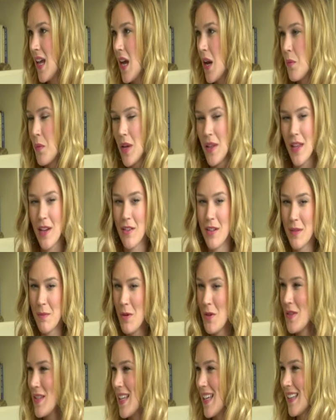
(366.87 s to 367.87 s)
and where there is
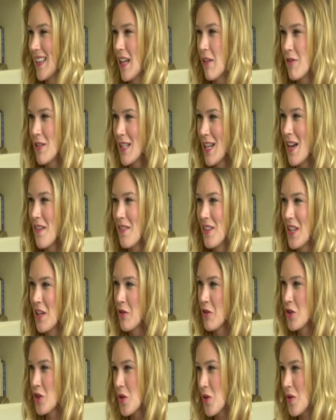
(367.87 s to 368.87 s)
music, there is love and there
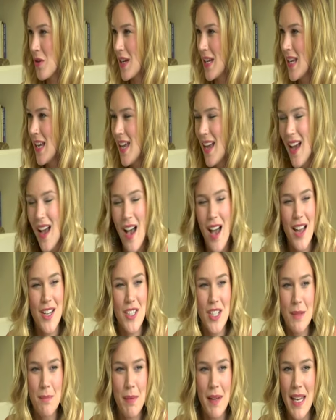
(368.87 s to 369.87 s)
is joy. I
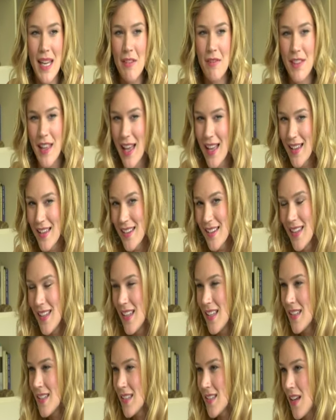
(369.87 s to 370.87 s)
just believe that.
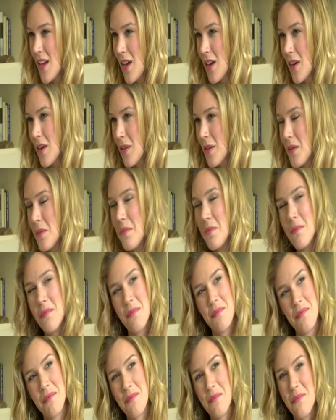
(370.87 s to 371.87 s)
So
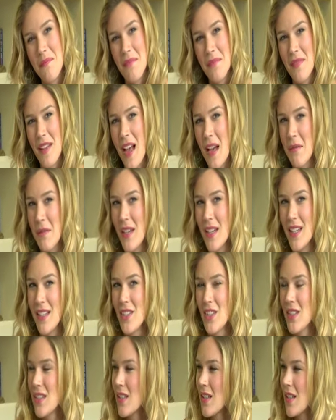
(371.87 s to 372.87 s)
I'm going to
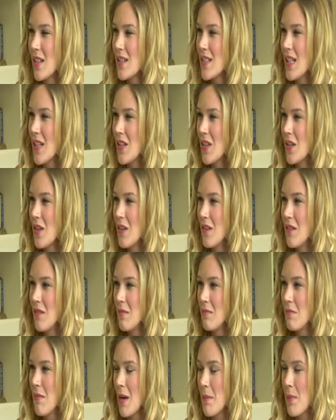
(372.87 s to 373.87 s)
just continue
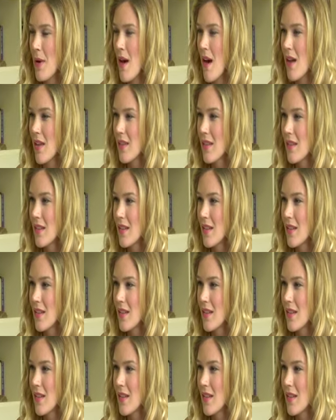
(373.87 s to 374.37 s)
my path.